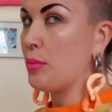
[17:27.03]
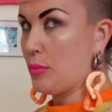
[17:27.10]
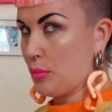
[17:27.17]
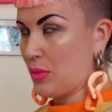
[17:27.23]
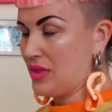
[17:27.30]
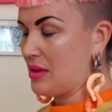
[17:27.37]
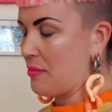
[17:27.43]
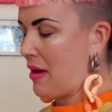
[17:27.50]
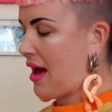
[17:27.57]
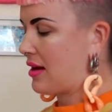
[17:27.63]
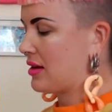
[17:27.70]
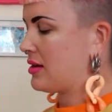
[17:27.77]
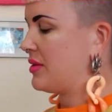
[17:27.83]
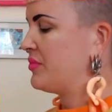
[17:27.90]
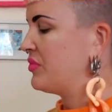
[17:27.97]
with the
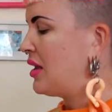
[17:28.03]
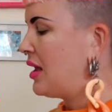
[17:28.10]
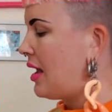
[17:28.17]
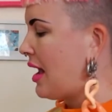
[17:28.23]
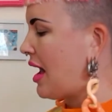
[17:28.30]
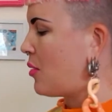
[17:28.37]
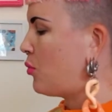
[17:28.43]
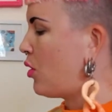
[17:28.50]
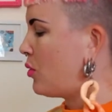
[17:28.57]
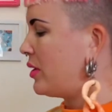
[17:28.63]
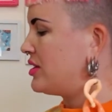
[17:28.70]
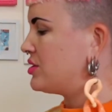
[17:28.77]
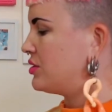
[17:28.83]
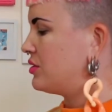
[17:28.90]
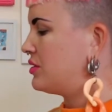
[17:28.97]
back, and what we
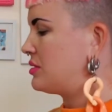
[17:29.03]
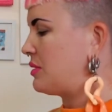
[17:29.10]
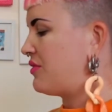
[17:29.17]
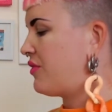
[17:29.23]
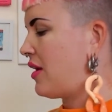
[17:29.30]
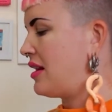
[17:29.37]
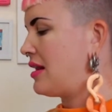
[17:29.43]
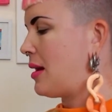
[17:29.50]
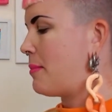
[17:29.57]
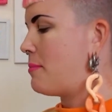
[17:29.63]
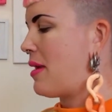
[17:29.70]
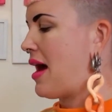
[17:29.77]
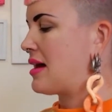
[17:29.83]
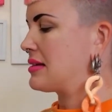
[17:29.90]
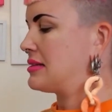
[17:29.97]
do is we find our
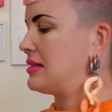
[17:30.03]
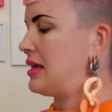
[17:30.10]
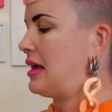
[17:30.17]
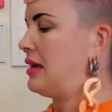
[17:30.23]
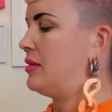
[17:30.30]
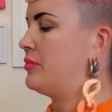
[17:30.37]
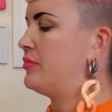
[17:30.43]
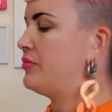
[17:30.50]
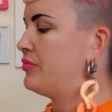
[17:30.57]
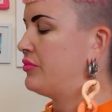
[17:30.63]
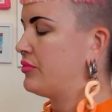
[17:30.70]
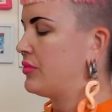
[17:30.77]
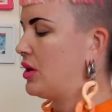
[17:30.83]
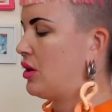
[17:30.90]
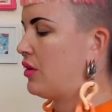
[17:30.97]
back seam
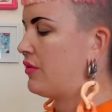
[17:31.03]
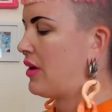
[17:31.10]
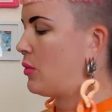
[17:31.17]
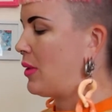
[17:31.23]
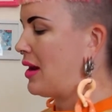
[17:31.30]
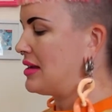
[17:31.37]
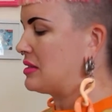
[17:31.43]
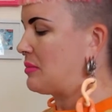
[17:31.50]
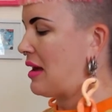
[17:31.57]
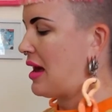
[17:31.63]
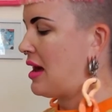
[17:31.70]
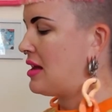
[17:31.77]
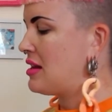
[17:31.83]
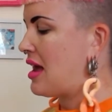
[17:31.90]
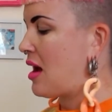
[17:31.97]
of our
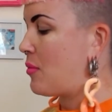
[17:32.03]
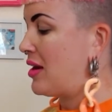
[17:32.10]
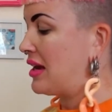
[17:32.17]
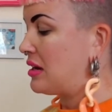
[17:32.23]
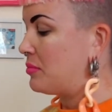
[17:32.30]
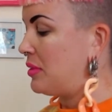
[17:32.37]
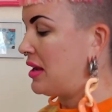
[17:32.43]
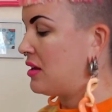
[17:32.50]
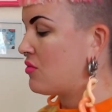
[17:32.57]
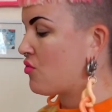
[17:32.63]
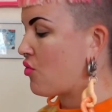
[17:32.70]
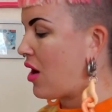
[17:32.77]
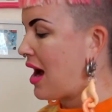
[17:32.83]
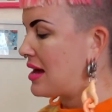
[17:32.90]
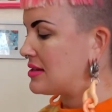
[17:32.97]
waistband and we're going to pin
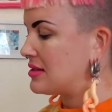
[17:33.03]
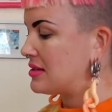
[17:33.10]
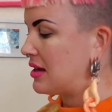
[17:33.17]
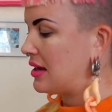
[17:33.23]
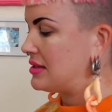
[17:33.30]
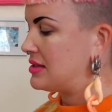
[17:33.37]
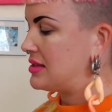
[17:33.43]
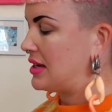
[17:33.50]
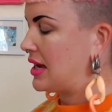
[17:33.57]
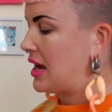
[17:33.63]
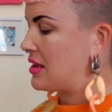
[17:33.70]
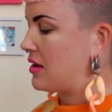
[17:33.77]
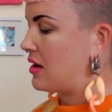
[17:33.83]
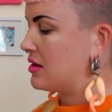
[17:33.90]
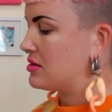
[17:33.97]
right sides
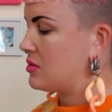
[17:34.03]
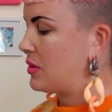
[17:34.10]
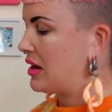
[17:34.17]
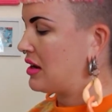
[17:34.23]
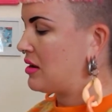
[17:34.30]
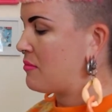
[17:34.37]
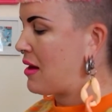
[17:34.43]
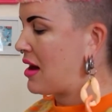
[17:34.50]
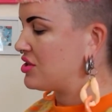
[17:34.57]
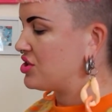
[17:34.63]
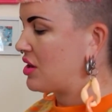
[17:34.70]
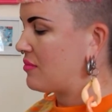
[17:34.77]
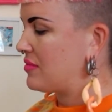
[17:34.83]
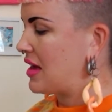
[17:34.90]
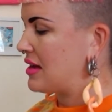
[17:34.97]
together. So we're going to match
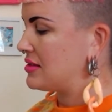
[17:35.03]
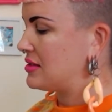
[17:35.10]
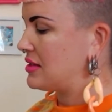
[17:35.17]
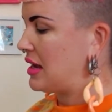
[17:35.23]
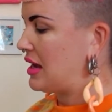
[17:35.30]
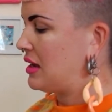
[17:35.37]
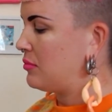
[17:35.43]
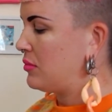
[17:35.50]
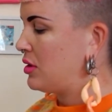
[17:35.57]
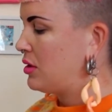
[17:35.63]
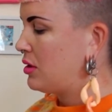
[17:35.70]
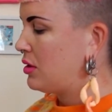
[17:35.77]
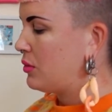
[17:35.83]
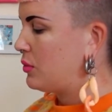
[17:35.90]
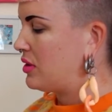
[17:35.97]
up that seam
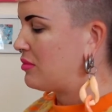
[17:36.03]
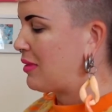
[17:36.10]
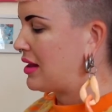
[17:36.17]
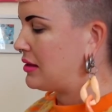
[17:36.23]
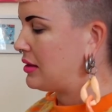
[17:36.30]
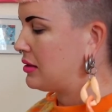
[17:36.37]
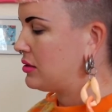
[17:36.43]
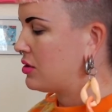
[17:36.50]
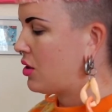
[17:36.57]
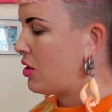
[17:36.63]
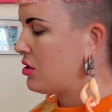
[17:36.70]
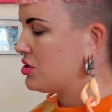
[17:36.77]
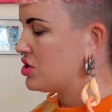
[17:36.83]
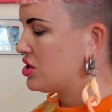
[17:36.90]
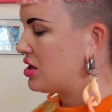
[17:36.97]
with my little
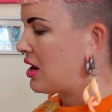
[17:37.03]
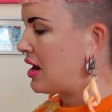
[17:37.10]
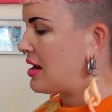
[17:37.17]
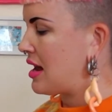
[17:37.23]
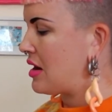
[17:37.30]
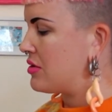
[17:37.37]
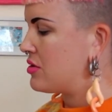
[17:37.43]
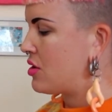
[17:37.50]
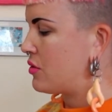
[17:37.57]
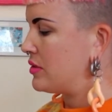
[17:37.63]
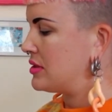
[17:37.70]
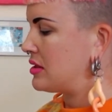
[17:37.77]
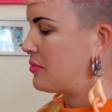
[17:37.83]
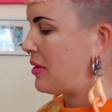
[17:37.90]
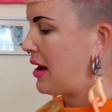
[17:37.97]
notch that I now know
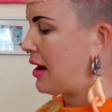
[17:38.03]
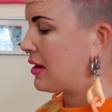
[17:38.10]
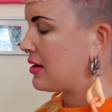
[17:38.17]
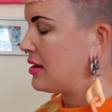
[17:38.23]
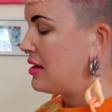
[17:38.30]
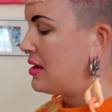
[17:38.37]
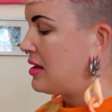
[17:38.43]
is the back.